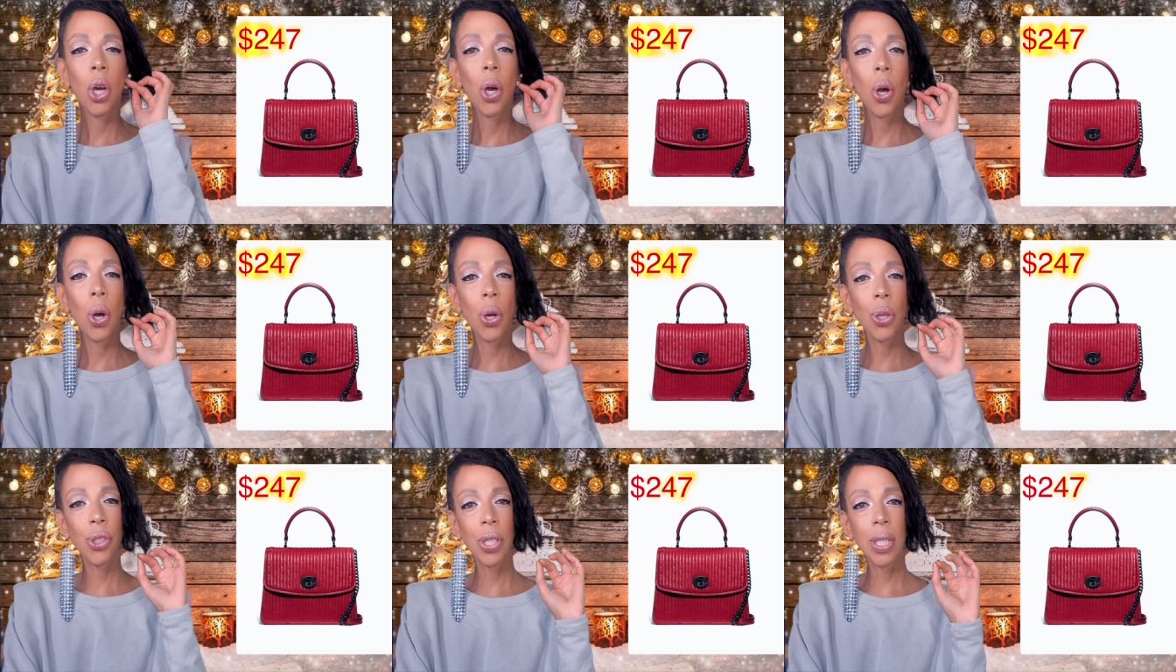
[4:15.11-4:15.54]

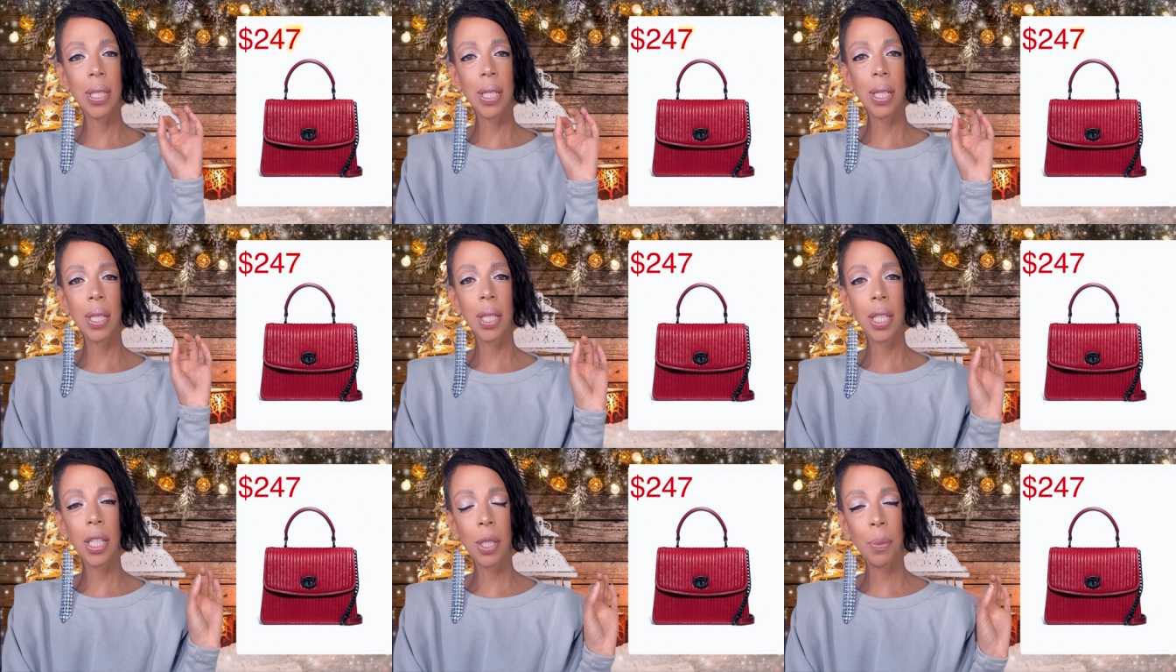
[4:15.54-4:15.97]
coach is a
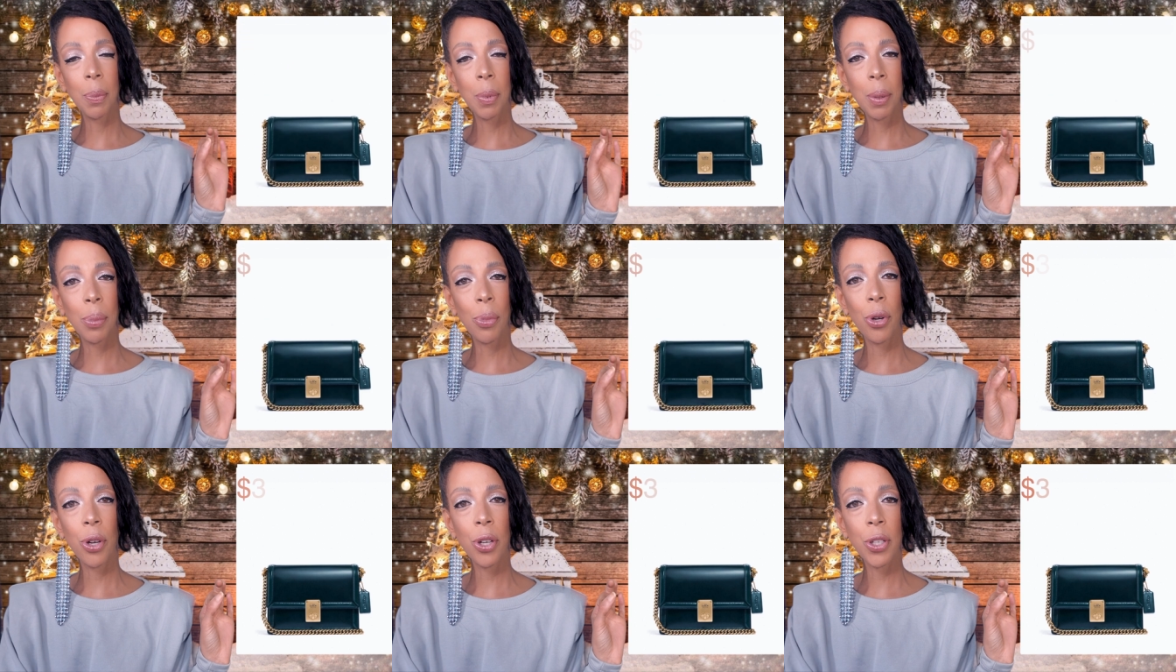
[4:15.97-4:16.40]
little
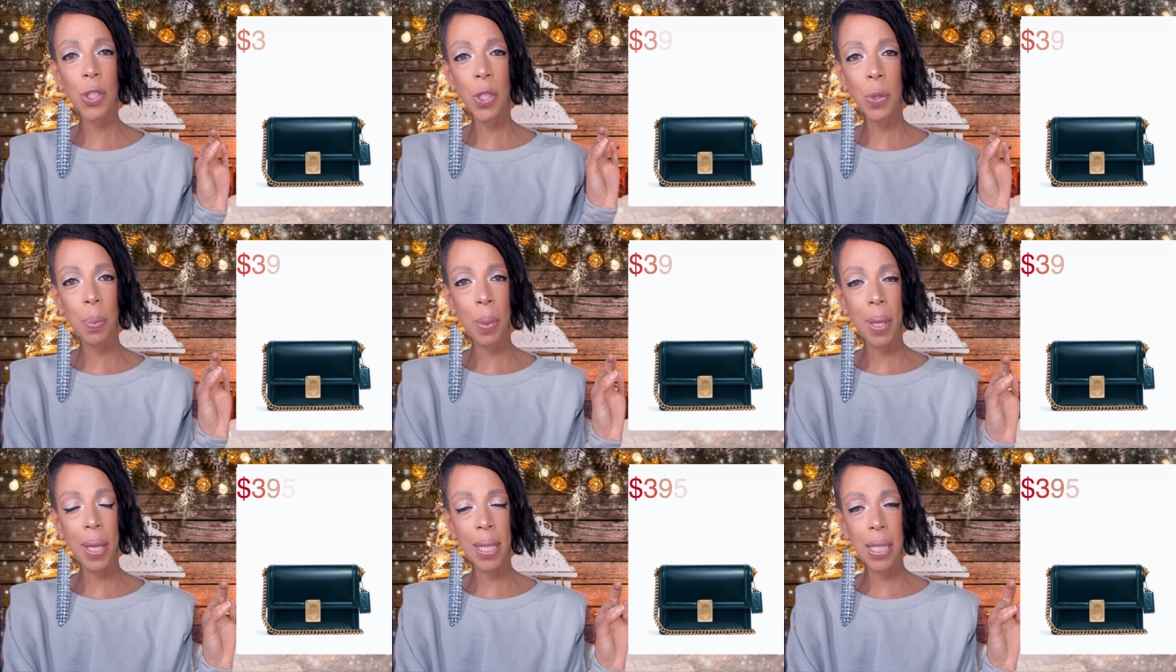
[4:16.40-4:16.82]
bit more
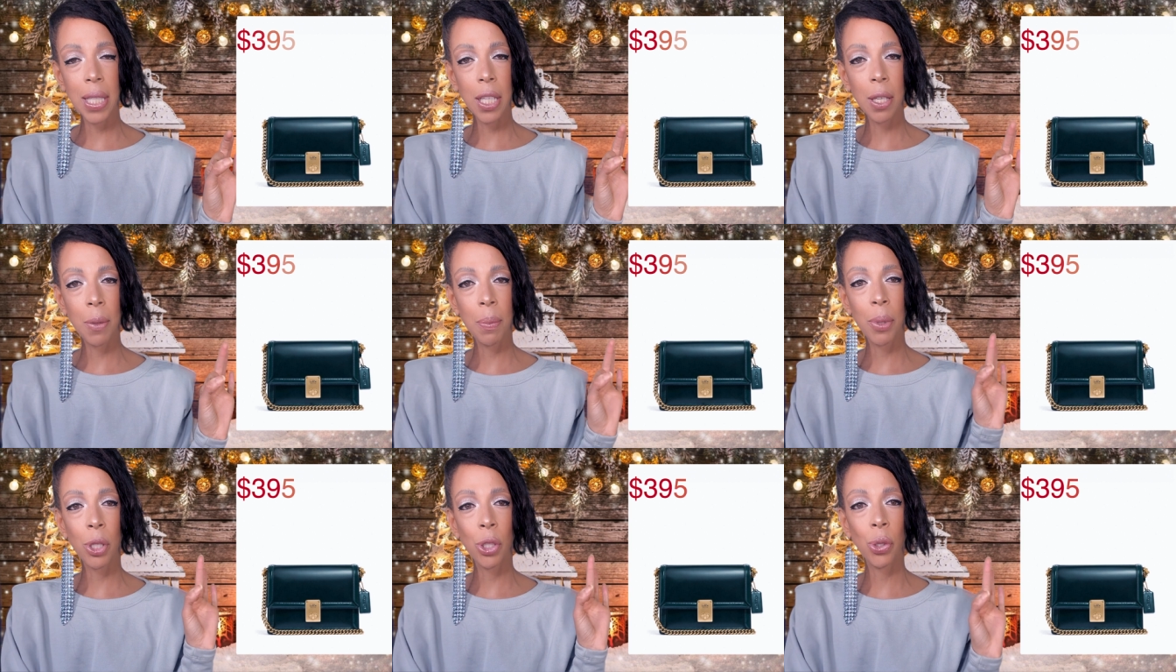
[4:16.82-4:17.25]

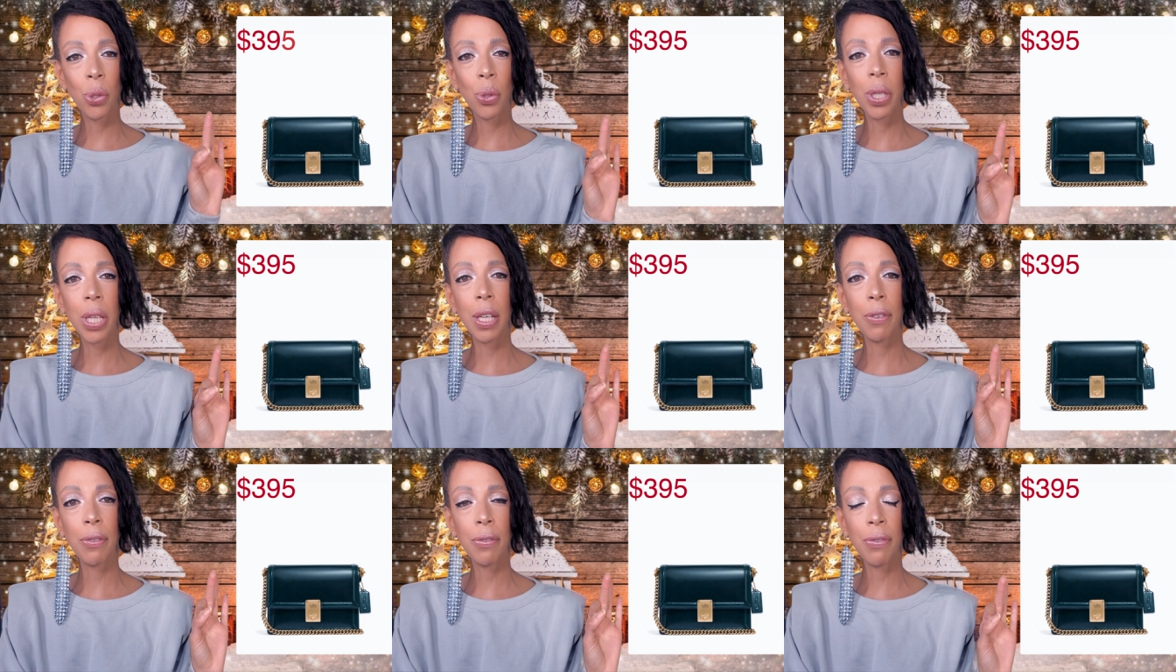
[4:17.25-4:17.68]
expensive but you
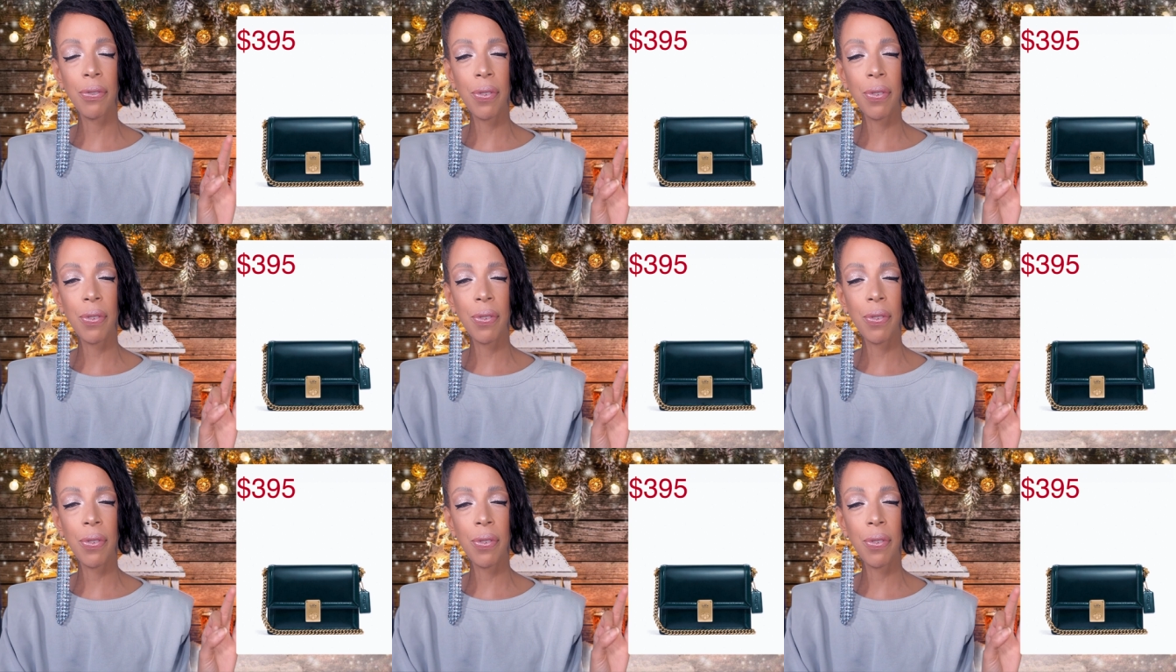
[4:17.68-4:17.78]
can